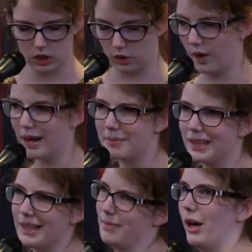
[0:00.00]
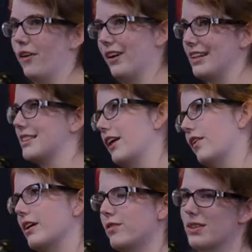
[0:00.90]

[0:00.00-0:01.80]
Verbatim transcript: Rambling, muttering, stuttering,